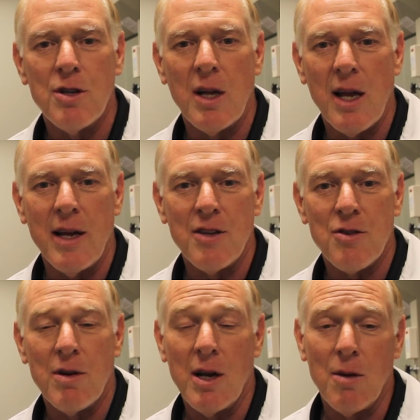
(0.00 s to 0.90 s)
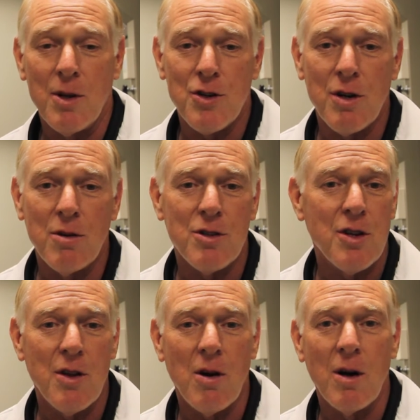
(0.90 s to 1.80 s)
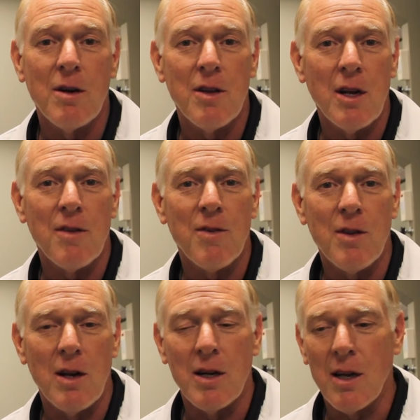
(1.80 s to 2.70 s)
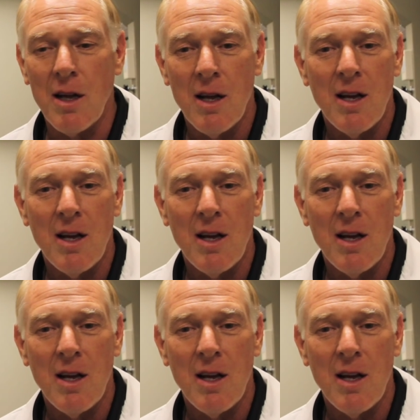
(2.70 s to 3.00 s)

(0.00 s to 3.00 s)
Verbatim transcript: to the cancer and how much goes to the heart, the liver, the lung,